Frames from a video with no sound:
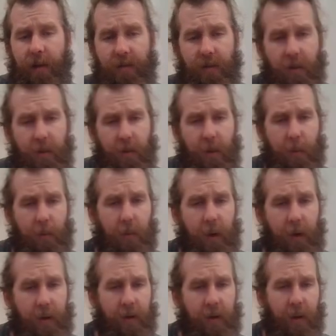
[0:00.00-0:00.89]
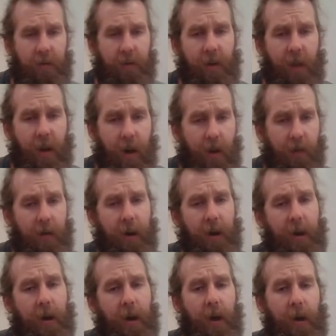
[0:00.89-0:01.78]
That's going to be pretty tough to get
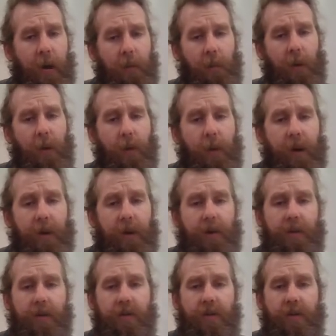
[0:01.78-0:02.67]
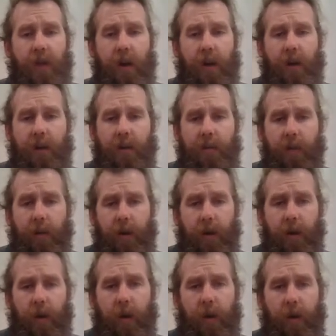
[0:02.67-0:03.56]
over. But we're starting. We're
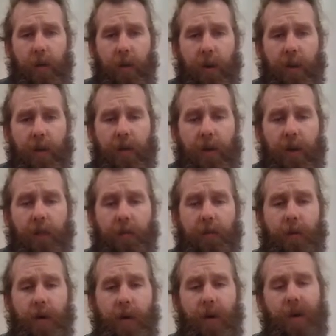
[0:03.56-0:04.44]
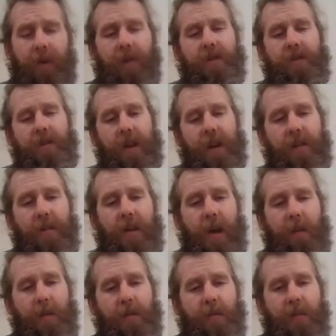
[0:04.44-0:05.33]
going with our Oh, this guy
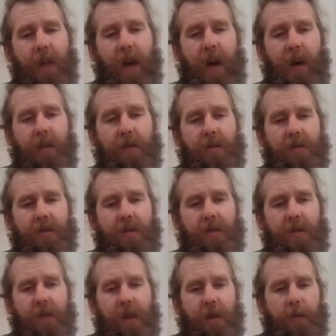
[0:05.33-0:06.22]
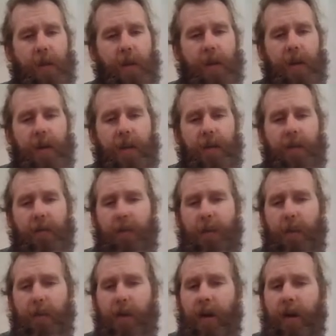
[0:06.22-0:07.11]
times me out, too, anyway, now that I
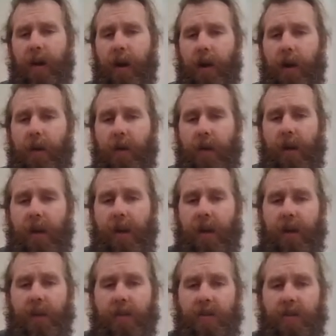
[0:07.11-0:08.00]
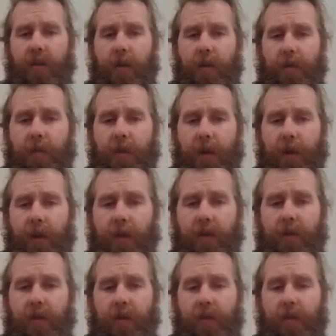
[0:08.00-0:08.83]
remember. Clear this whole field.